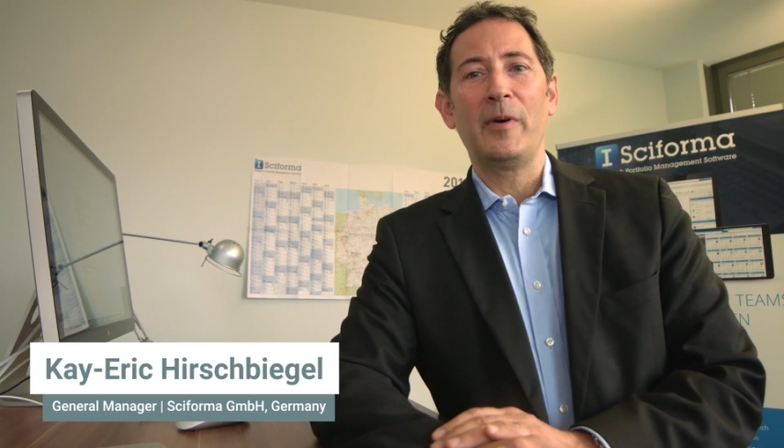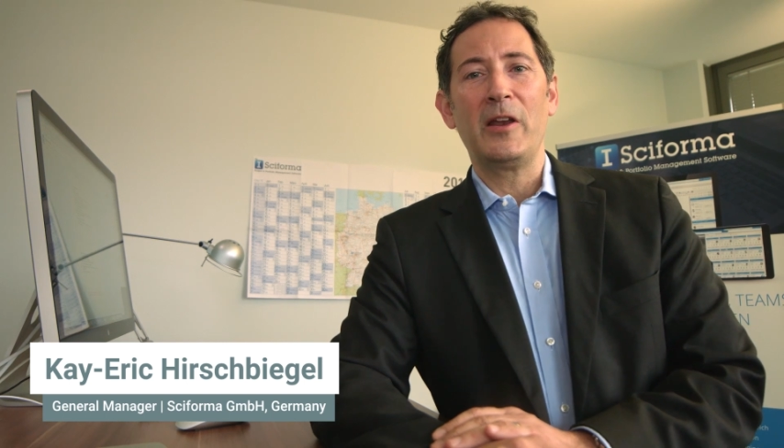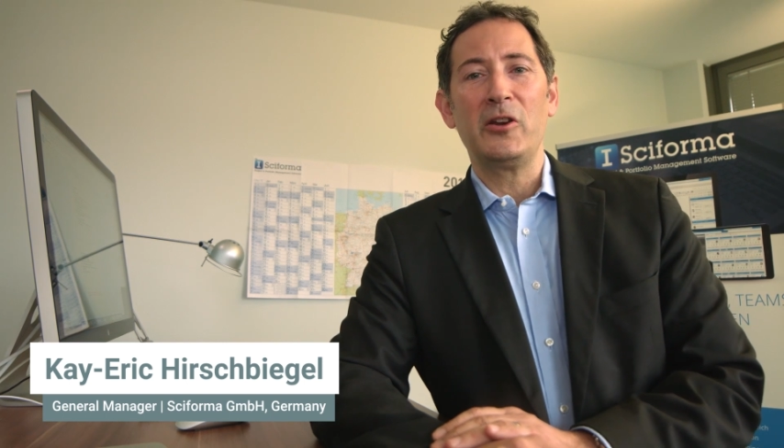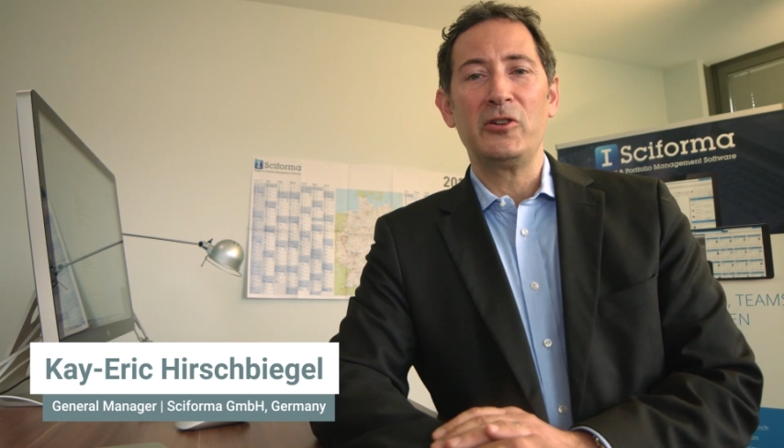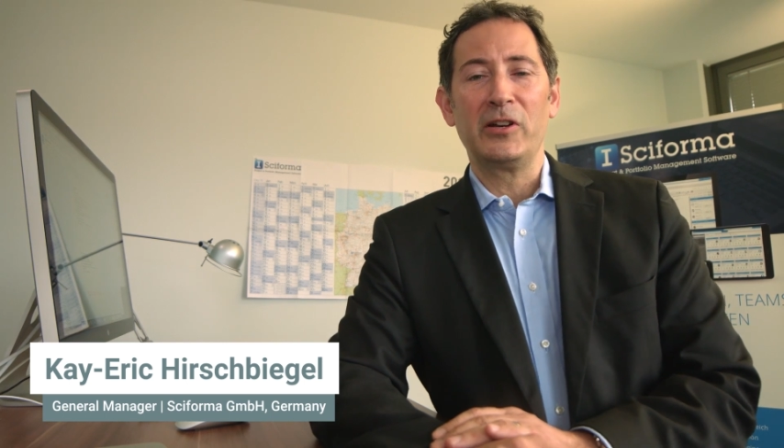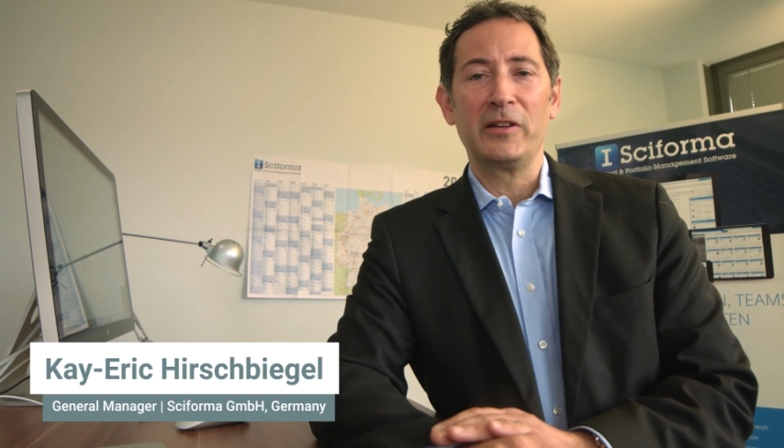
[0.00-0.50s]

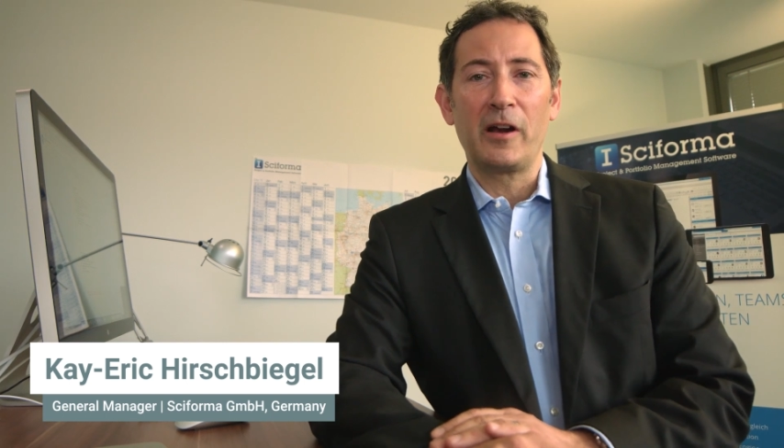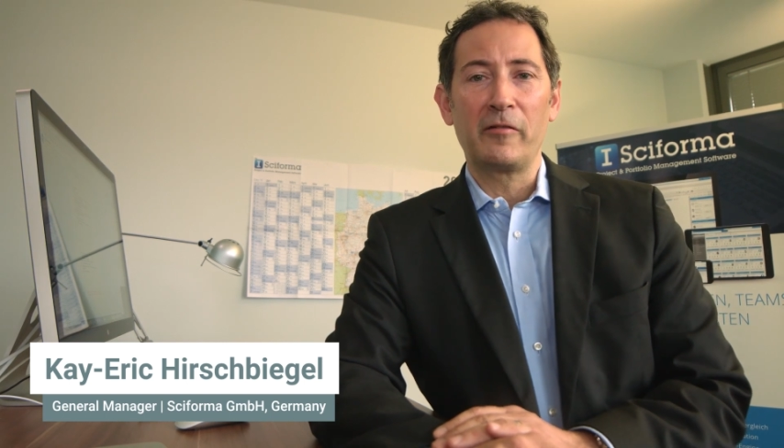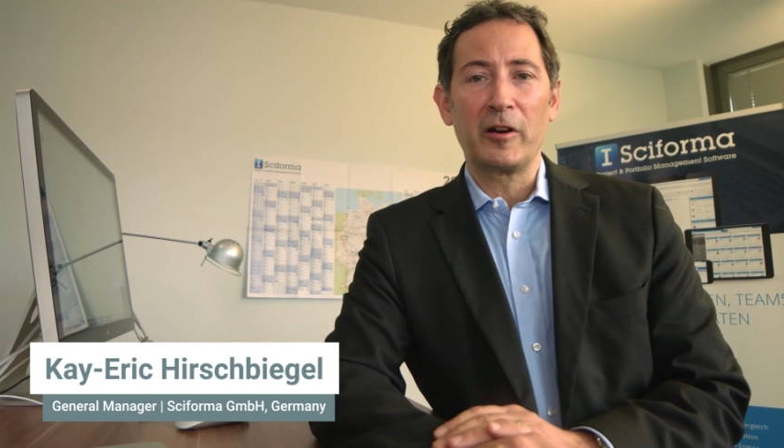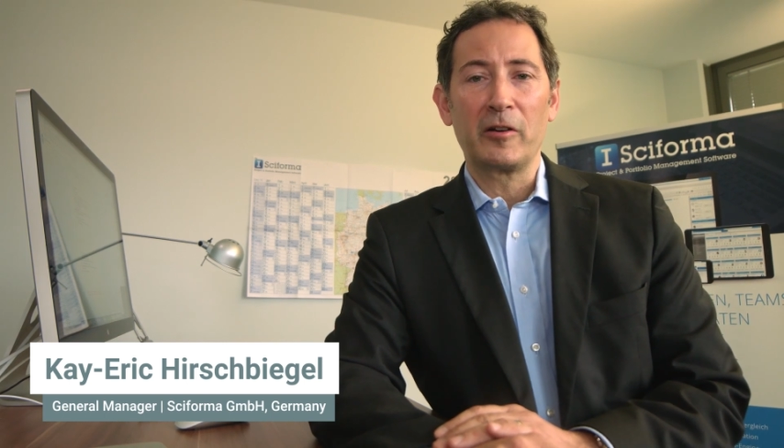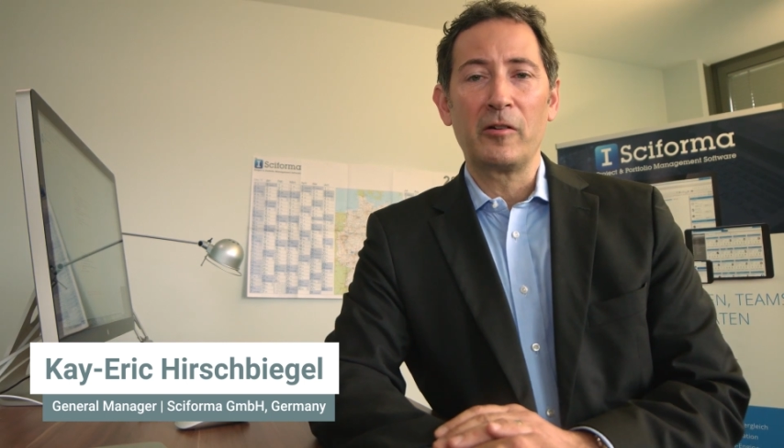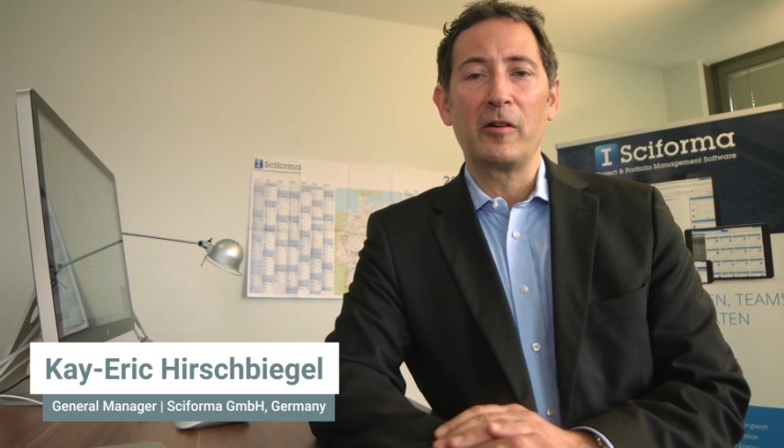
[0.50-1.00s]
Managing
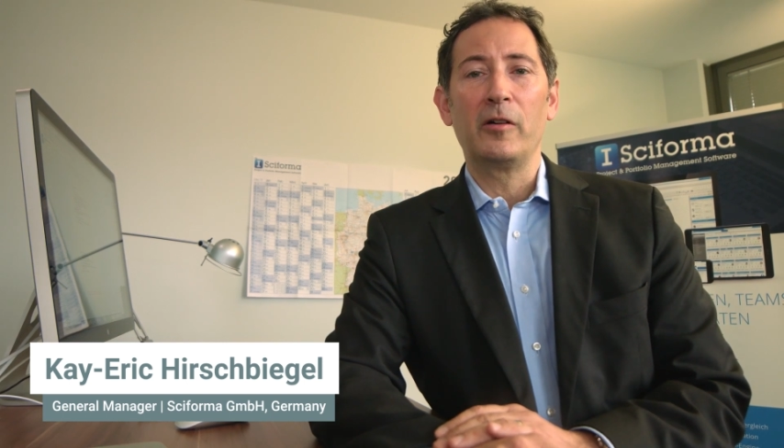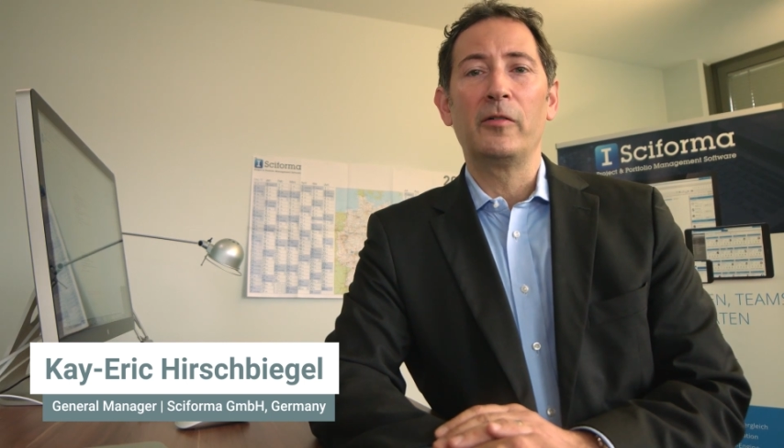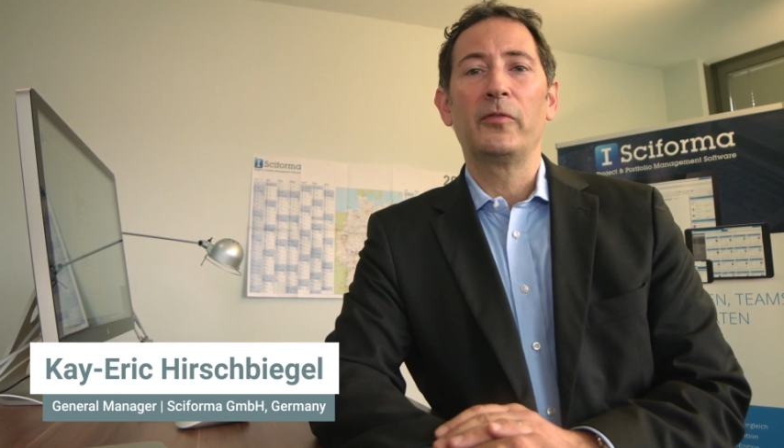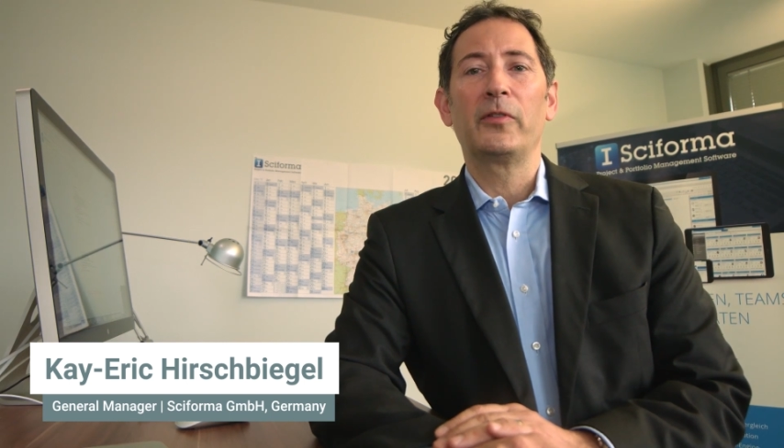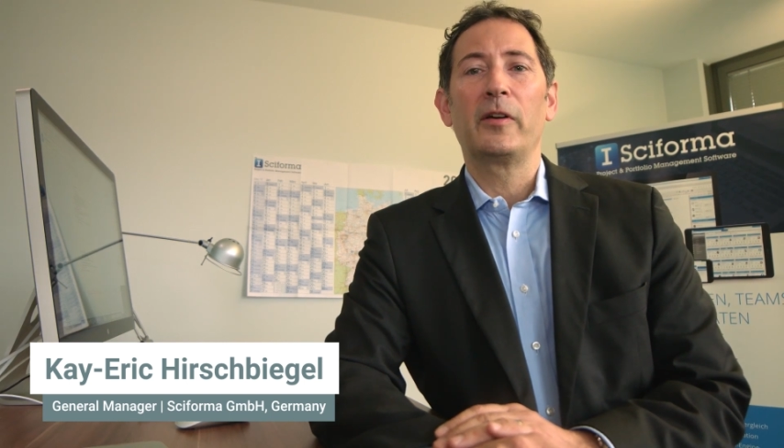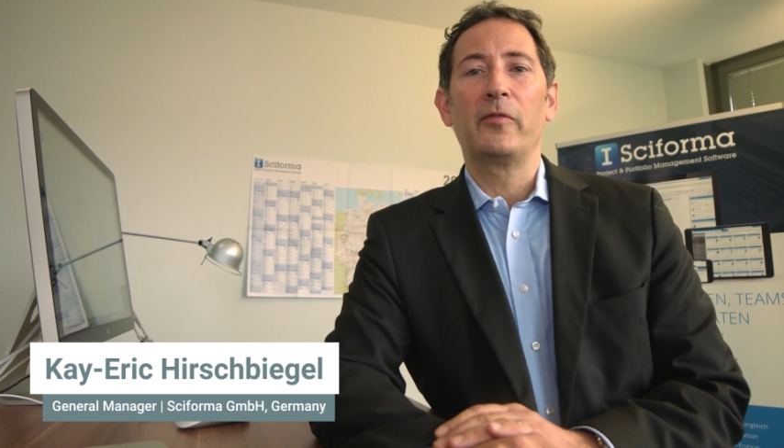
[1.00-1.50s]
Director
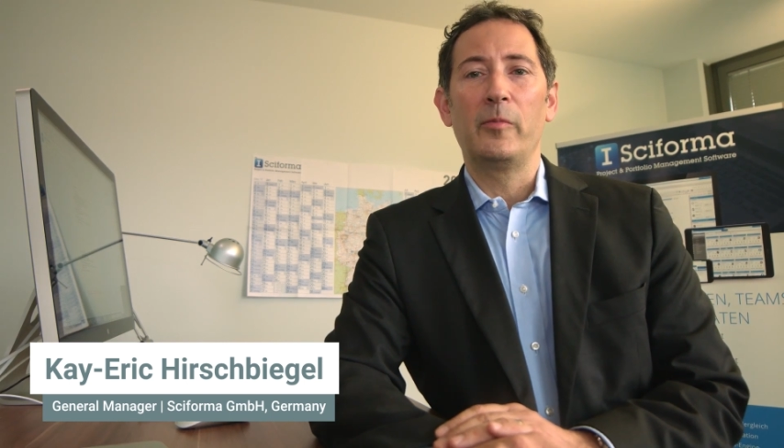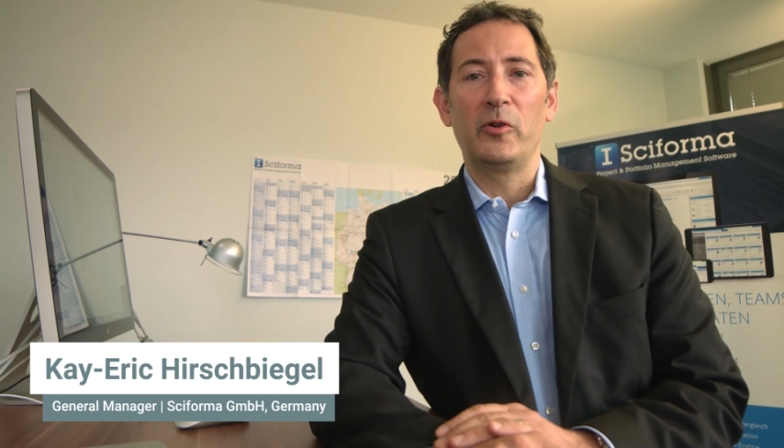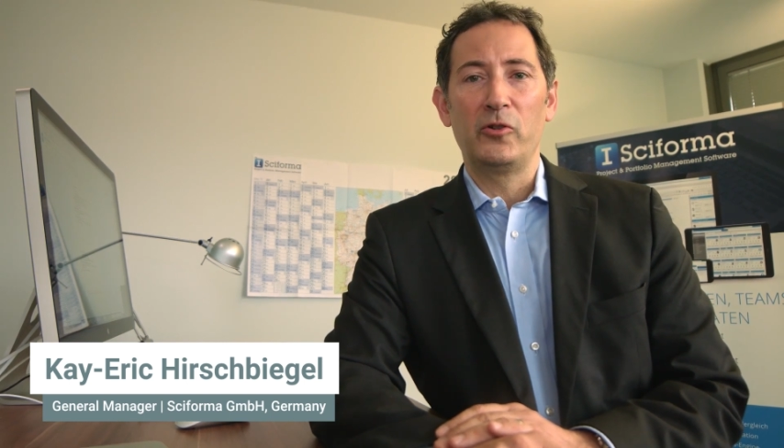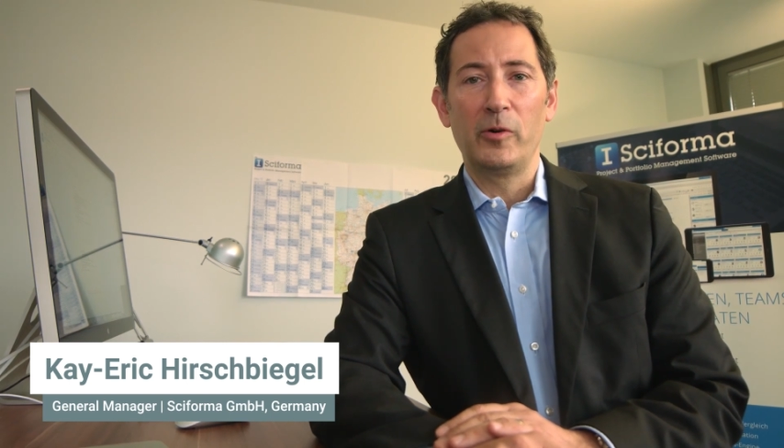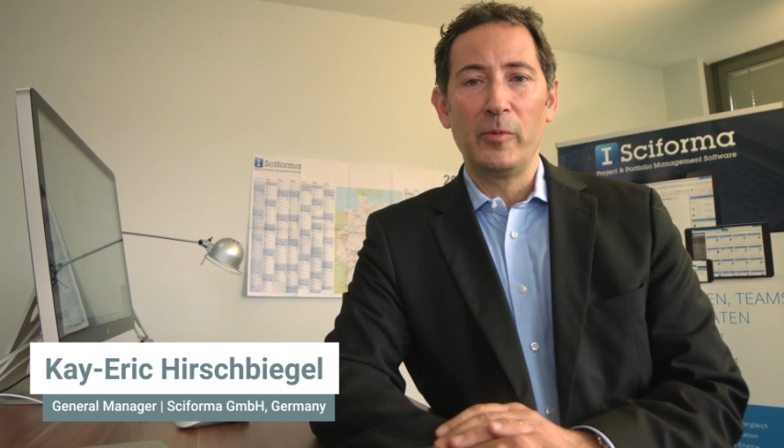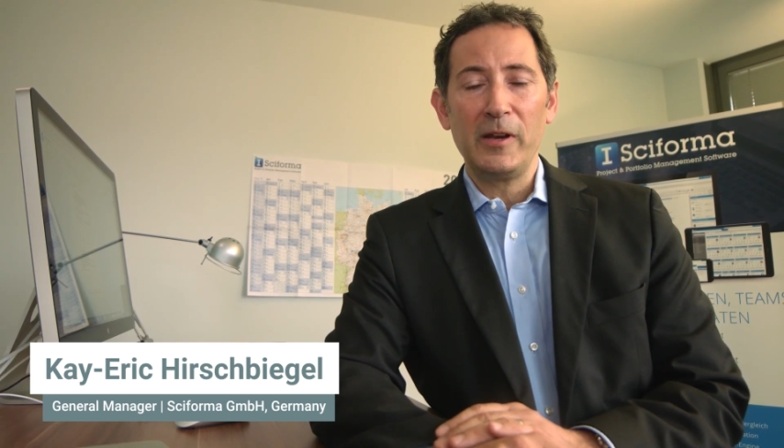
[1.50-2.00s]
of Sciforma
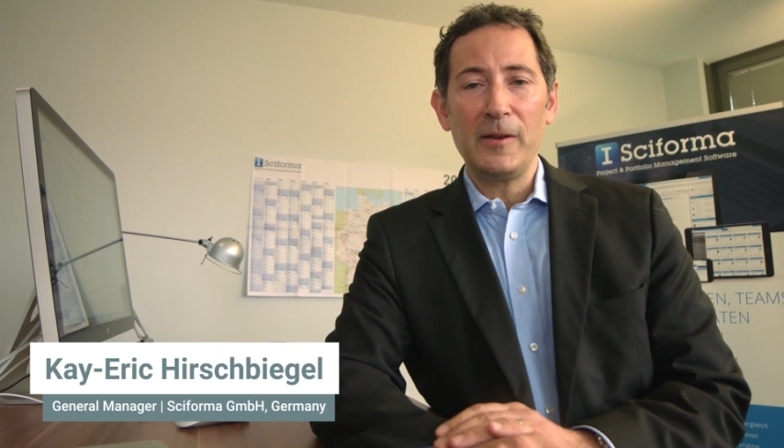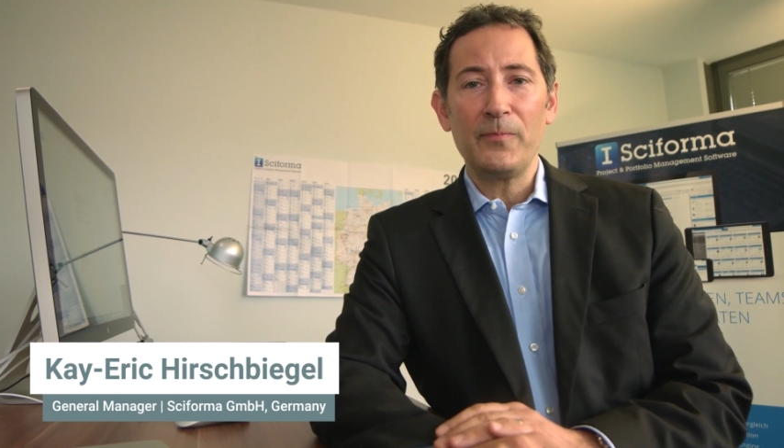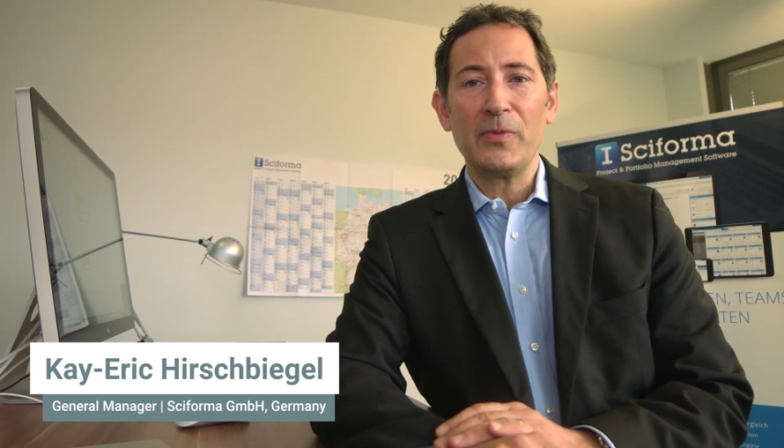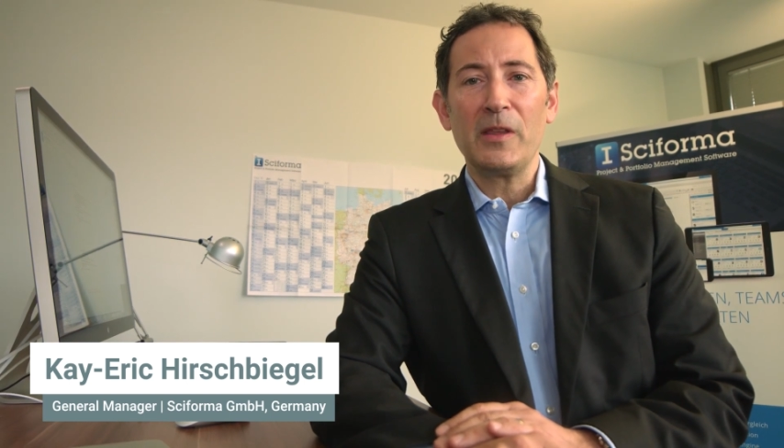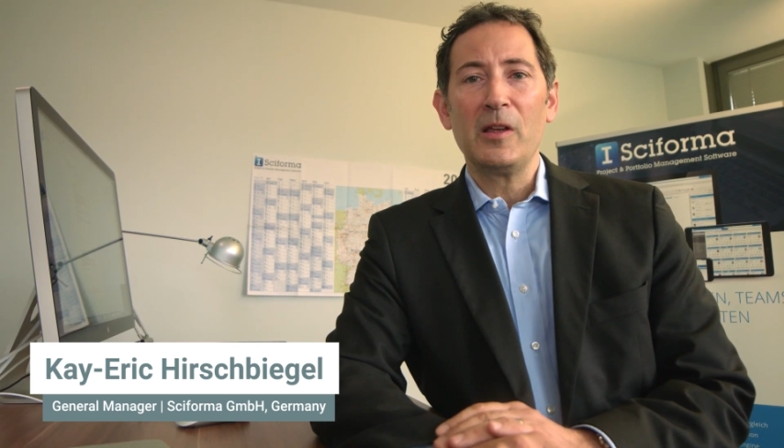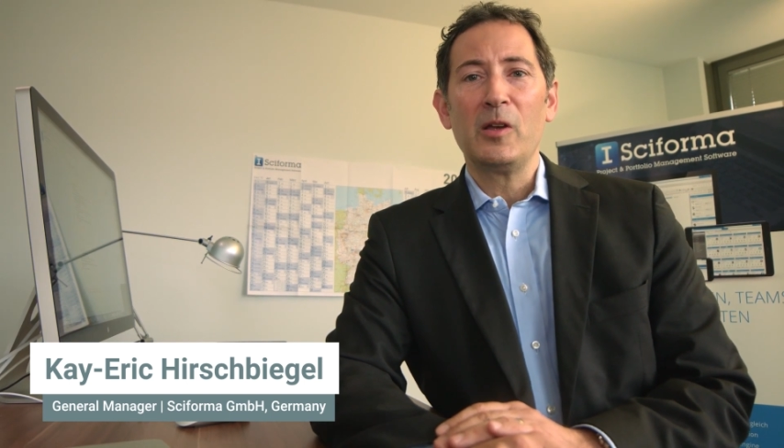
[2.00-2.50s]
Germany.